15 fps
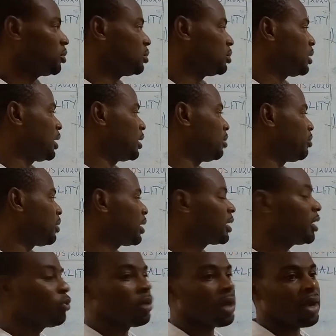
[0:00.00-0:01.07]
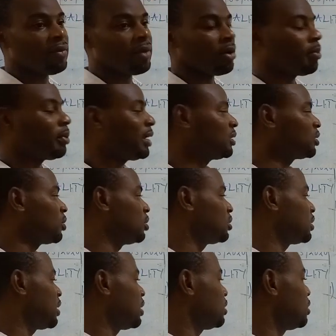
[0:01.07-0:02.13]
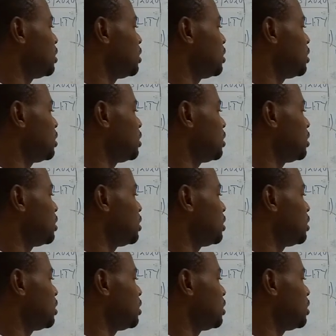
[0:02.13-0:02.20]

And in bracket, we have our Planck's constant